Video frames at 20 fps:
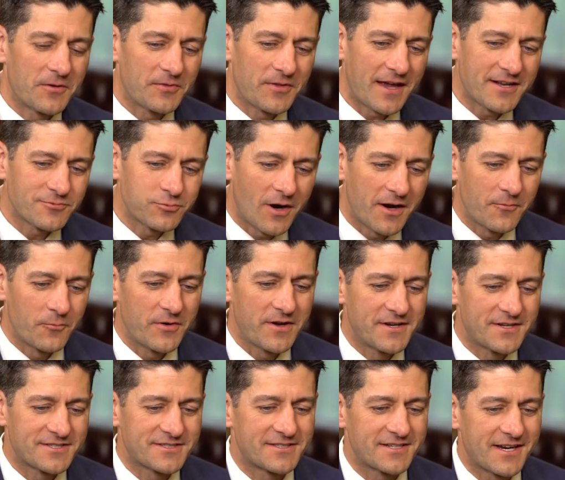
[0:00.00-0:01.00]
that's why we
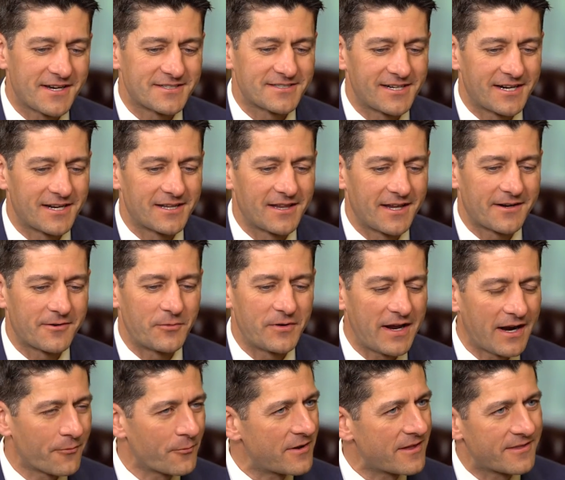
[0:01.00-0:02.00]
decided, like, we
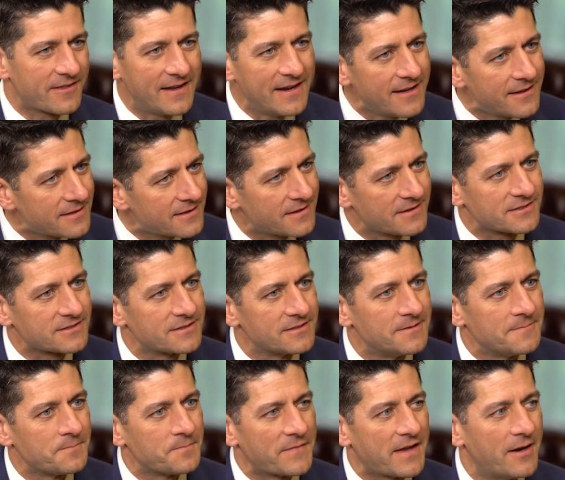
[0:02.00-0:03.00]
got to rethink
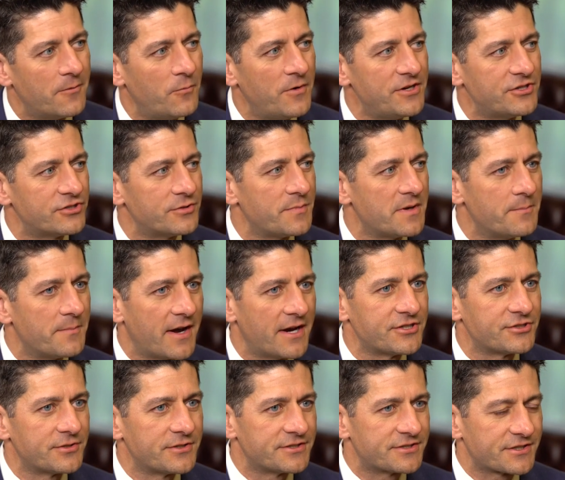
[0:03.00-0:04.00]
this, and we should be
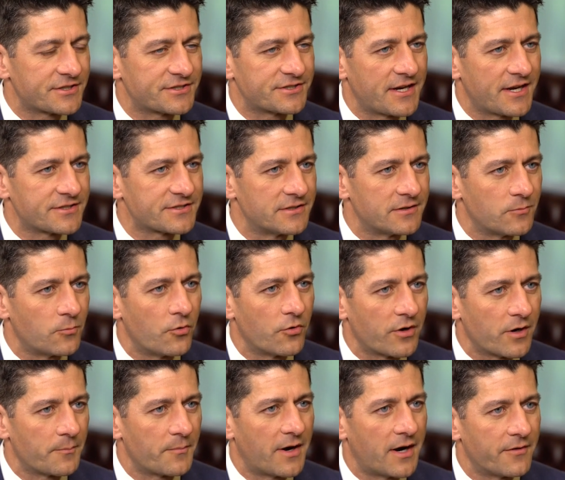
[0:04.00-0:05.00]
measuring success in the
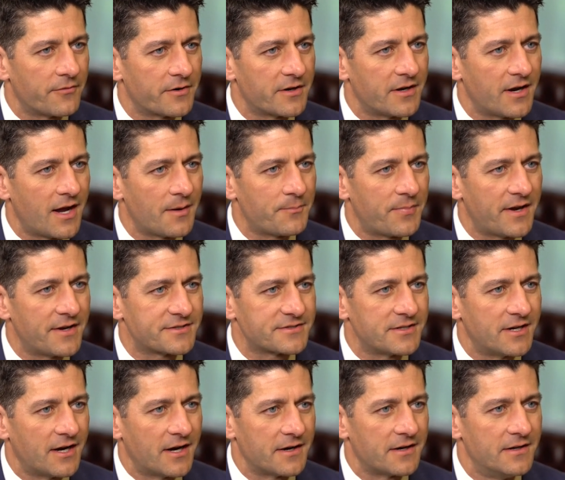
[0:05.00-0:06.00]
war on poverty, not
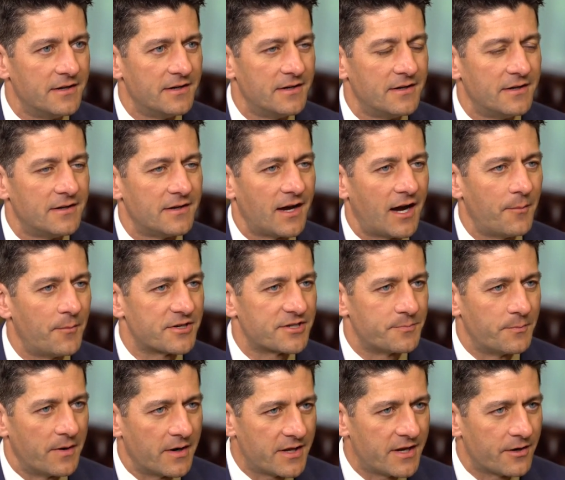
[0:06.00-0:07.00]
based on how
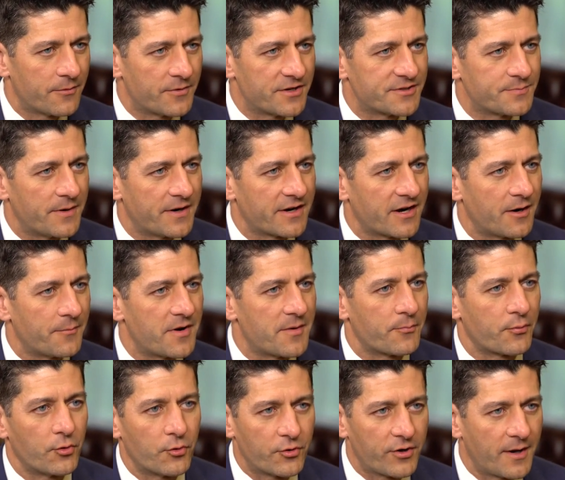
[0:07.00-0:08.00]
much money are we spending, how many
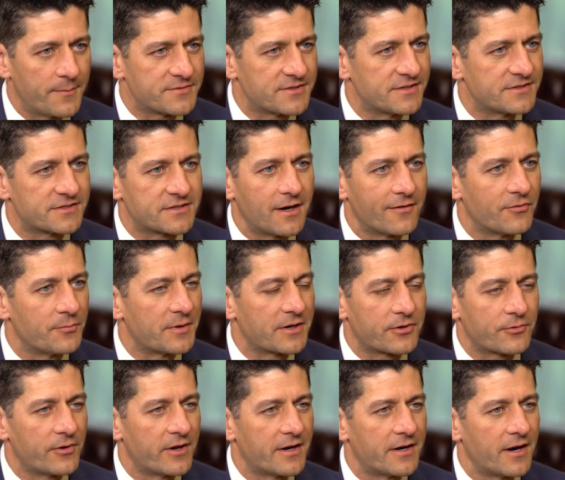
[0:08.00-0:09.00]
programs has government
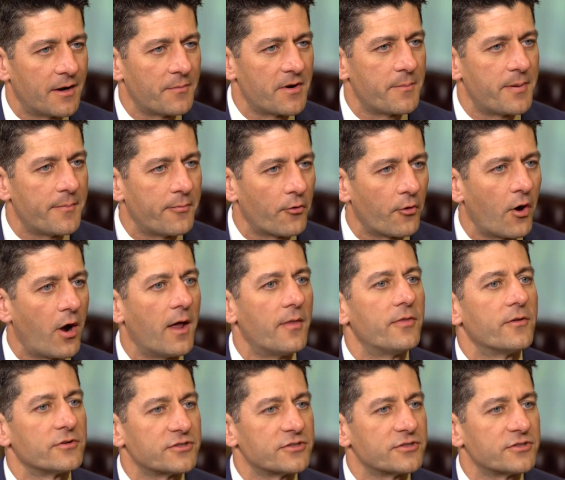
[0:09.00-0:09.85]
created, and how many people are on